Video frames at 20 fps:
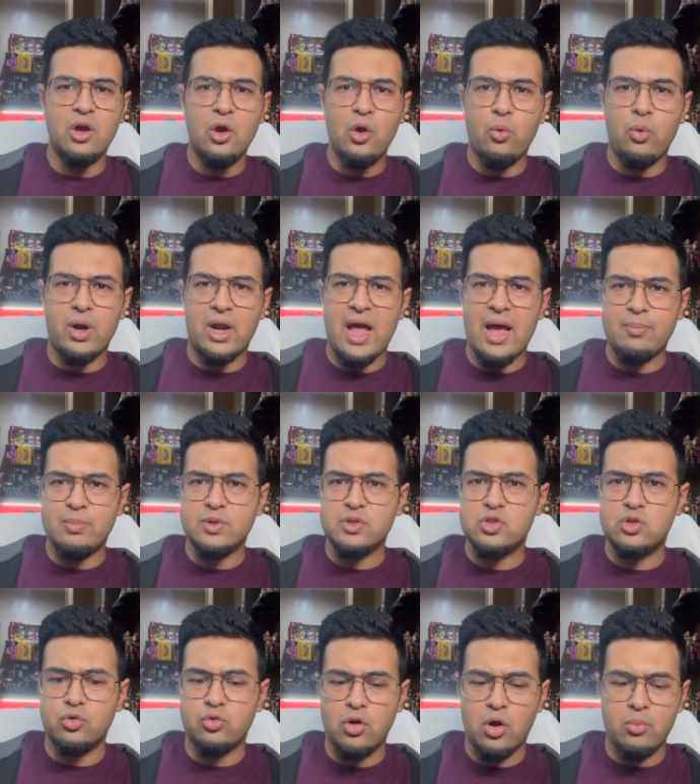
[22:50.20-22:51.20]
What happens
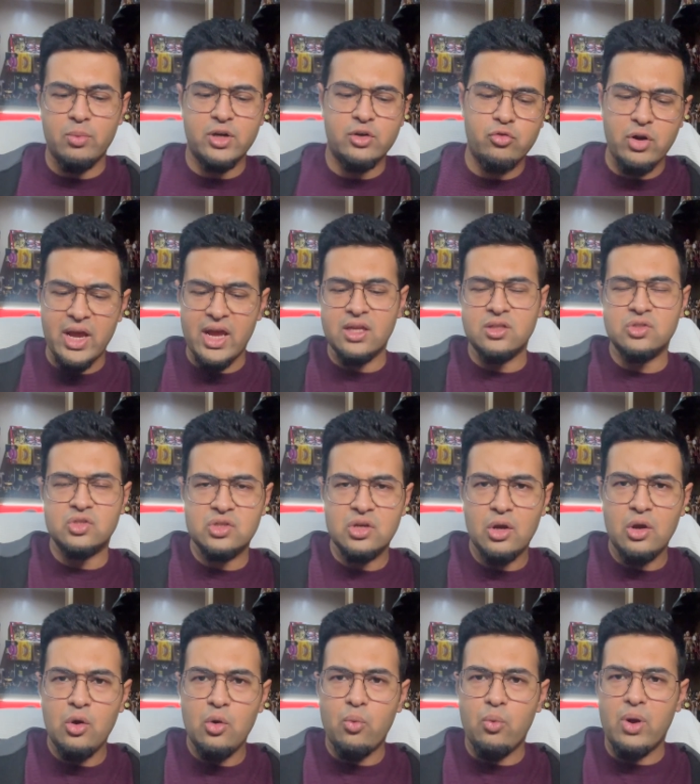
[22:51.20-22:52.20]
to Roman Reigns?
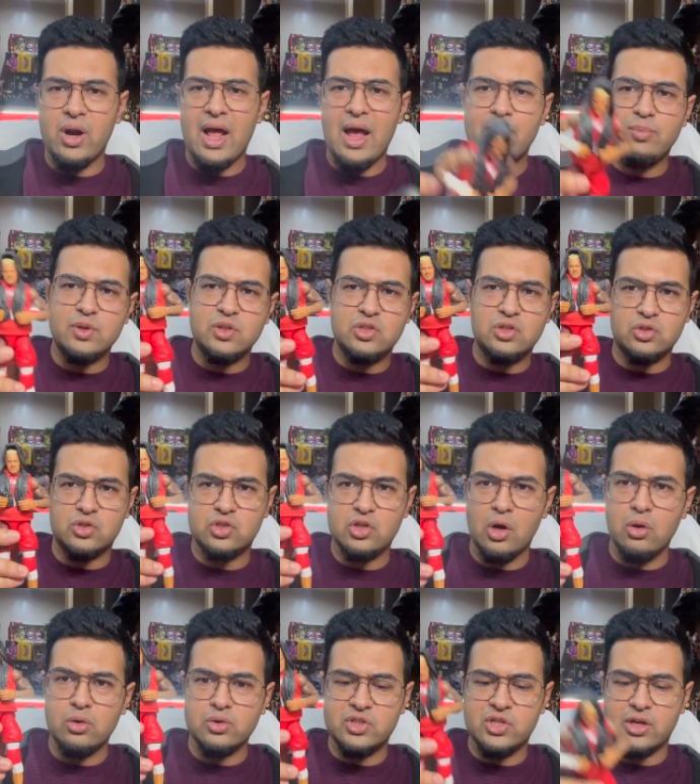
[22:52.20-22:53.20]
What happens to
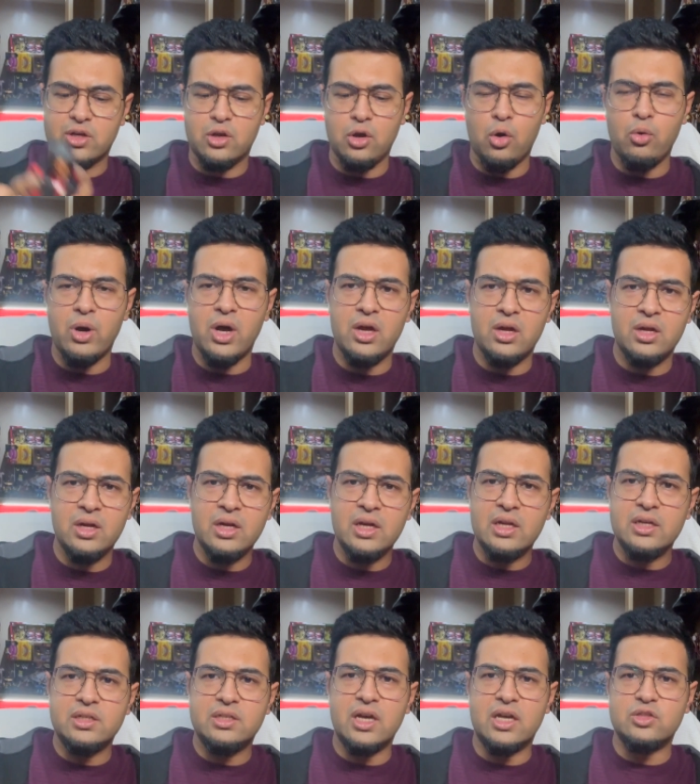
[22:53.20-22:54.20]
Solo Sikoa?
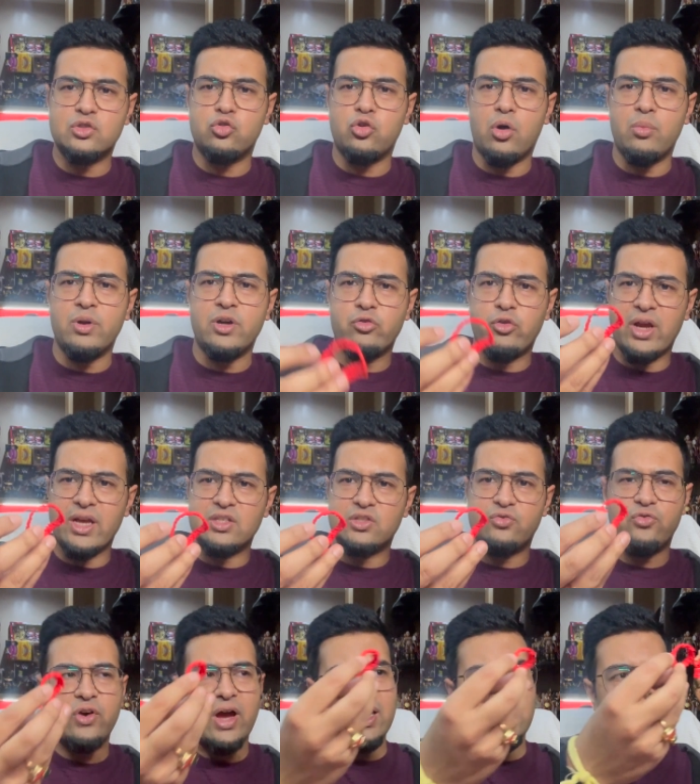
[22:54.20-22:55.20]
Does Roman Reigns
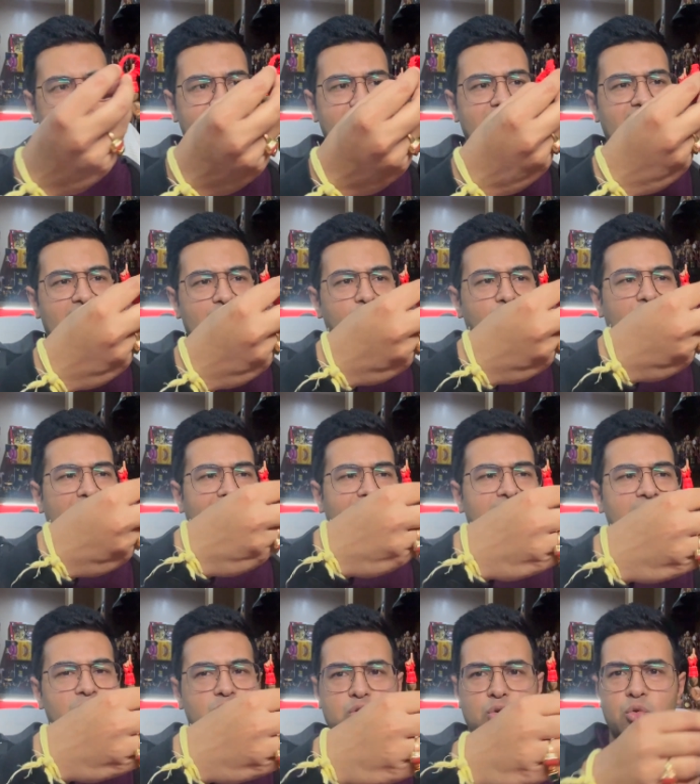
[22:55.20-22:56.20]
finally get back
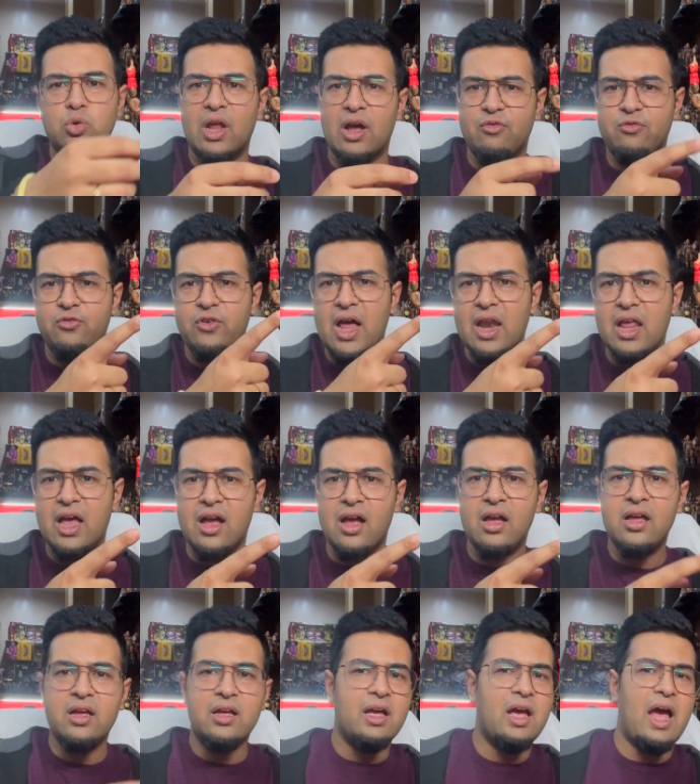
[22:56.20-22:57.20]
his Ula Fala?
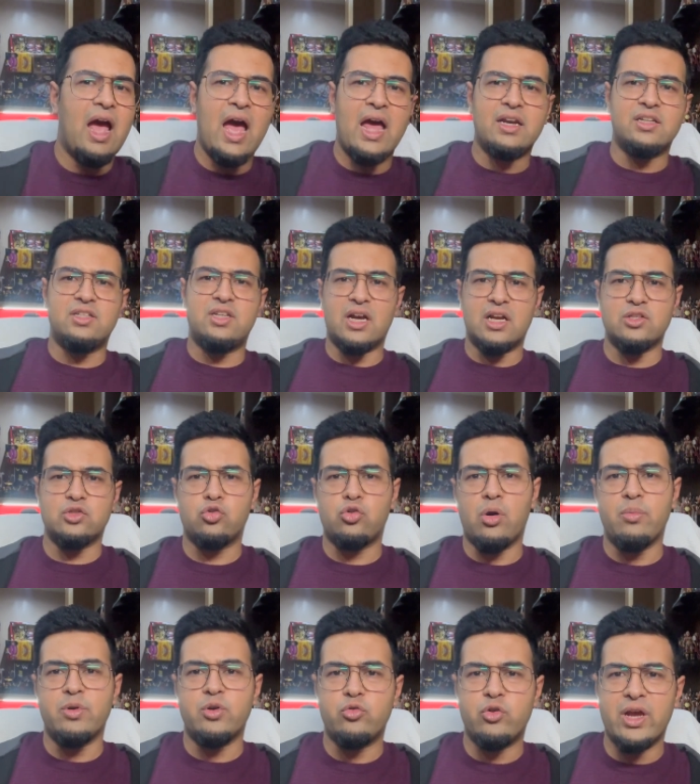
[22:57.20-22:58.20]
And does
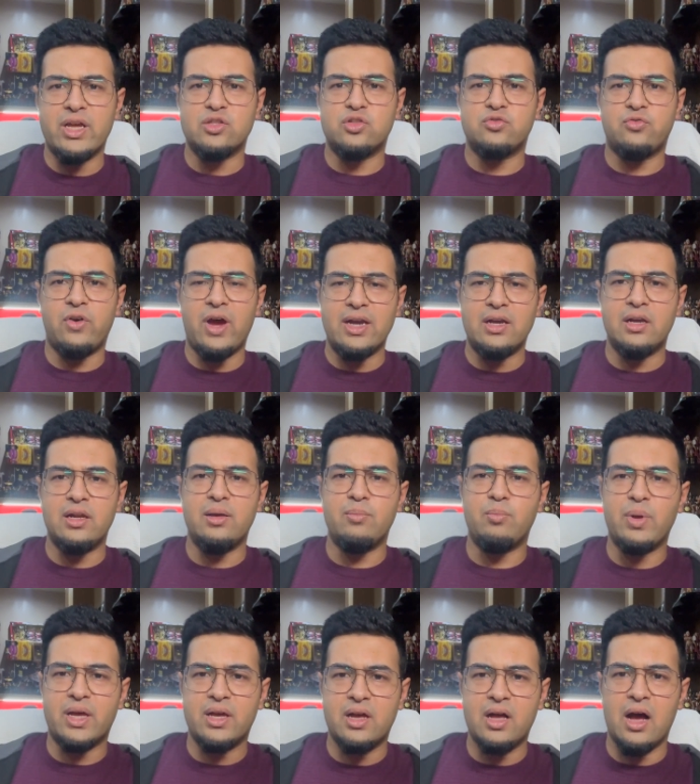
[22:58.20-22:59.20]
Roman Reigns finally
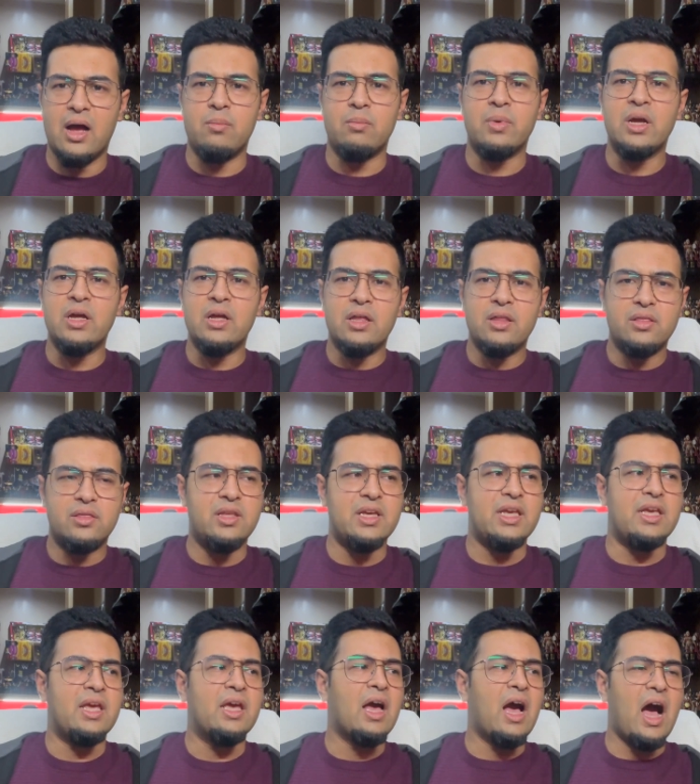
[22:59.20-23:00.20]
become
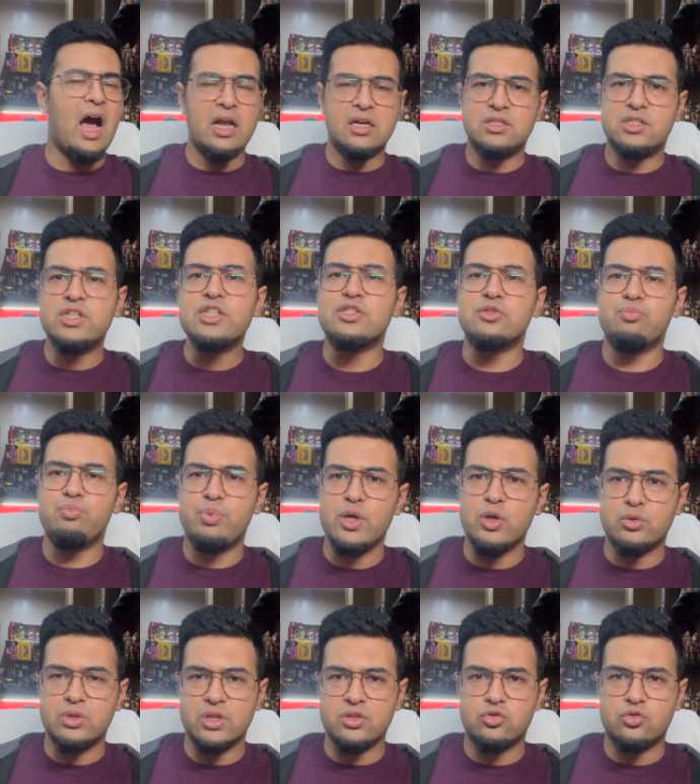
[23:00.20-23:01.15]
the undisputed